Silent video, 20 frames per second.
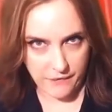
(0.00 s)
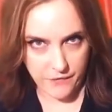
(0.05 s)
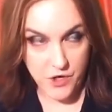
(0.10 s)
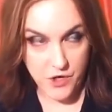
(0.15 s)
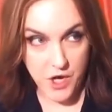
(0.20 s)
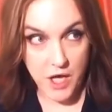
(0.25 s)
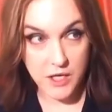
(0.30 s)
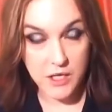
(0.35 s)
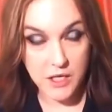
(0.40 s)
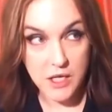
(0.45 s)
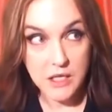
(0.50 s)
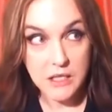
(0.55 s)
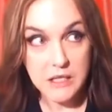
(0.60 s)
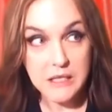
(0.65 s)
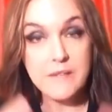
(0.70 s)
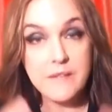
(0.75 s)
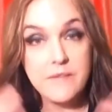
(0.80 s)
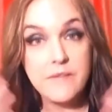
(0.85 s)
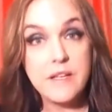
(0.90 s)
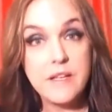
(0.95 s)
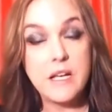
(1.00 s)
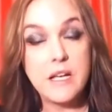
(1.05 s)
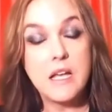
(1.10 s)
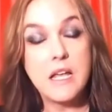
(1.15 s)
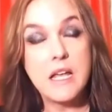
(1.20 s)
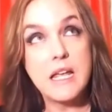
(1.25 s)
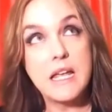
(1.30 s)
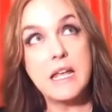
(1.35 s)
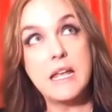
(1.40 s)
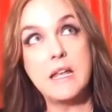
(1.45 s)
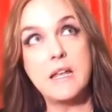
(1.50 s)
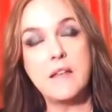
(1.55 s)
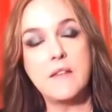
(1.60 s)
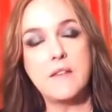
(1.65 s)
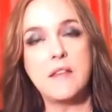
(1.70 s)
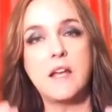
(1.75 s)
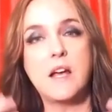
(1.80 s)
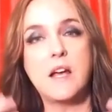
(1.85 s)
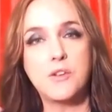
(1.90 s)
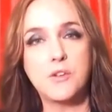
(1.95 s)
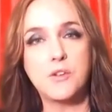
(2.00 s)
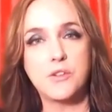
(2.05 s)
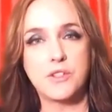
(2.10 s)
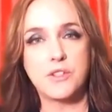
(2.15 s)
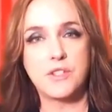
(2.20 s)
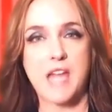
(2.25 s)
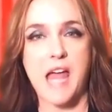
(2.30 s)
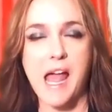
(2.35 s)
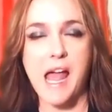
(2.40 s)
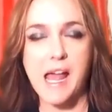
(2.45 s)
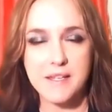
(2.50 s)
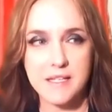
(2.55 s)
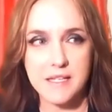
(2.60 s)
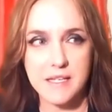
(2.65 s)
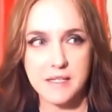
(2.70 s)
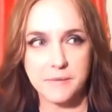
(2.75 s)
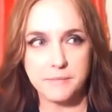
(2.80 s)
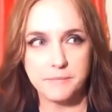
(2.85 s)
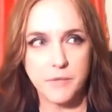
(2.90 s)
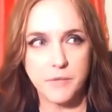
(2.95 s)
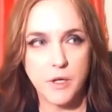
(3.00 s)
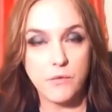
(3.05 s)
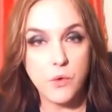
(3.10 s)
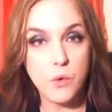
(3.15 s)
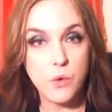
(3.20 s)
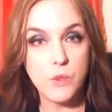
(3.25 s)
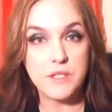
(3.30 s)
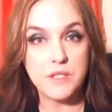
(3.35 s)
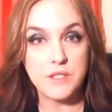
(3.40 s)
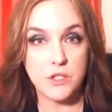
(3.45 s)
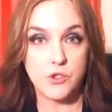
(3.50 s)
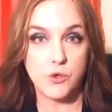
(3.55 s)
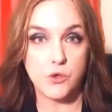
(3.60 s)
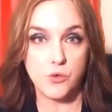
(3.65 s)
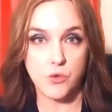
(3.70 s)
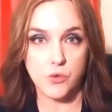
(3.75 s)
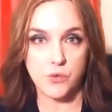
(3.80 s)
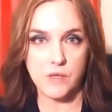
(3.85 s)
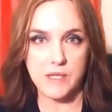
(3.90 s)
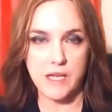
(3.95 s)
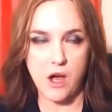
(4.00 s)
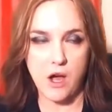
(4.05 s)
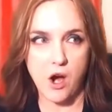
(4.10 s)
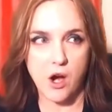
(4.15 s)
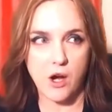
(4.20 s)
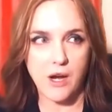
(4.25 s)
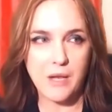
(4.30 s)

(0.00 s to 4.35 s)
You're not living in the understanding of who it is that you truly are.